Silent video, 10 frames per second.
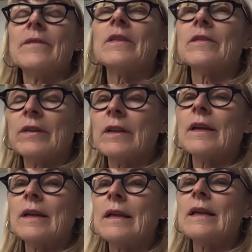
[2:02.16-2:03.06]
the
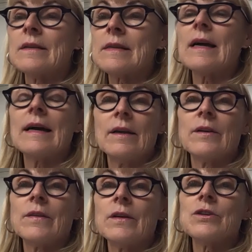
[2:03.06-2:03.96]
validity is
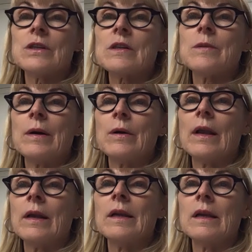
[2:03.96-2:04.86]
higher than just about
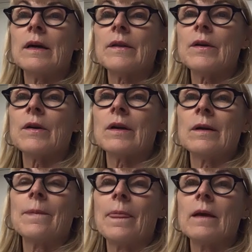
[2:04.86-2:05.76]
any
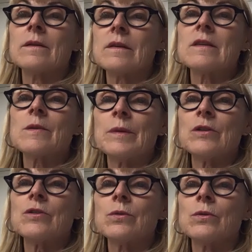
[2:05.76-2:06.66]
other
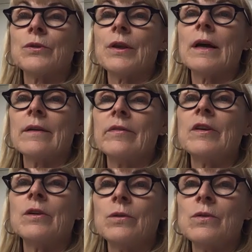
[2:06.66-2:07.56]
assessment tool that I've
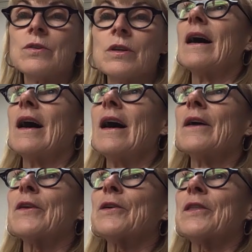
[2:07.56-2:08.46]
used.
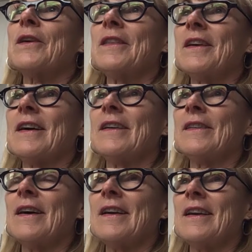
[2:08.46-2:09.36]
Other thing that I
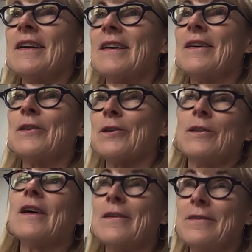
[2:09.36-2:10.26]
like or
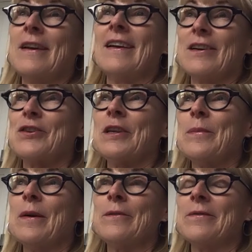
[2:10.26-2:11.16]
love actually
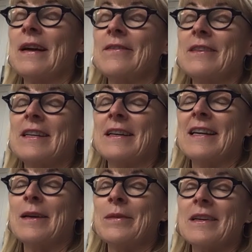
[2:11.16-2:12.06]
about 5
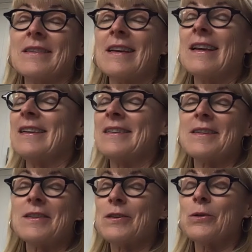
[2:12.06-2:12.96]
Dynamics is
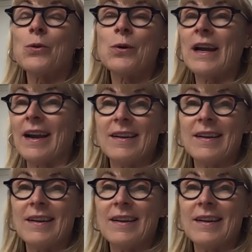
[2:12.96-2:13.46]
it's so quick.